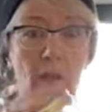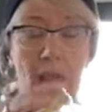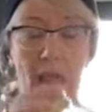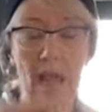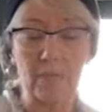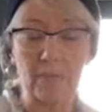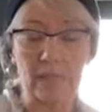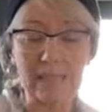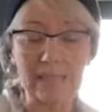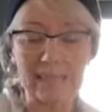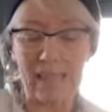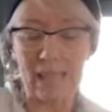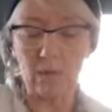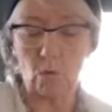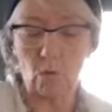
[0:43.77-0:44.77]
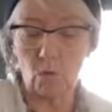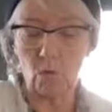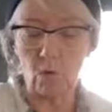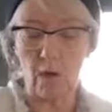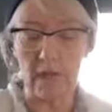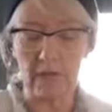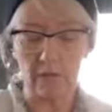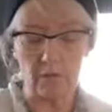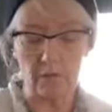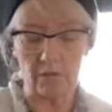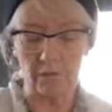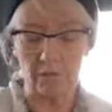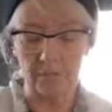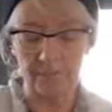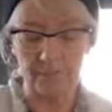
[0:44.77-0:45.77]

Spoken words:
almonds, and all I do,